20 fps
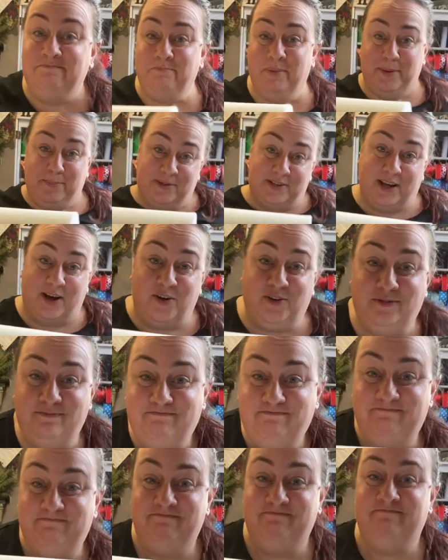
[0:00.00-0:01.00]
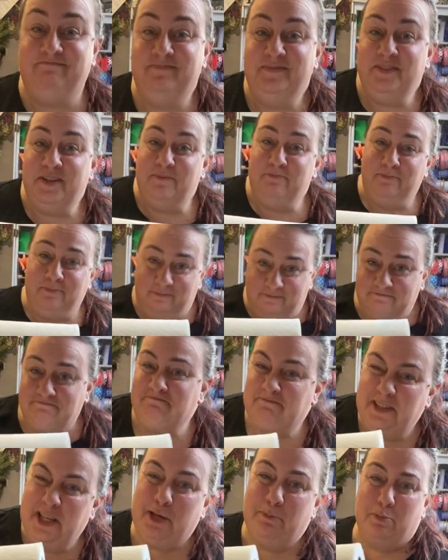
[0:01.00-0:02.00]
Paper towel. Keep
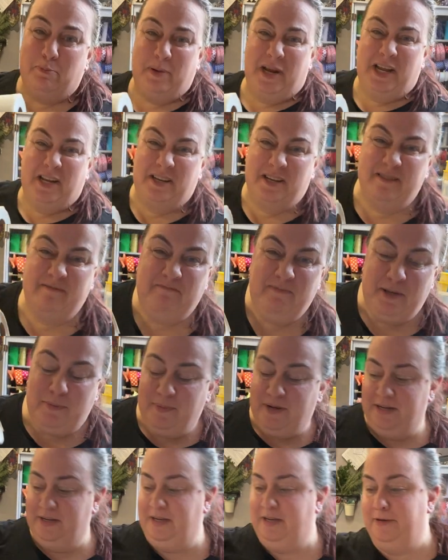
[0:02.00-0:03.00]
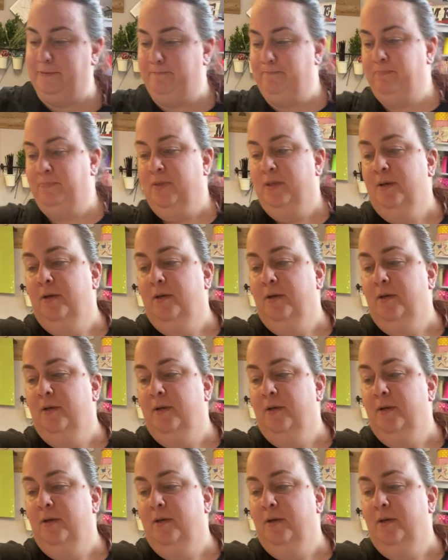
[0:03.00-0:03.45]
them handy. You might need them.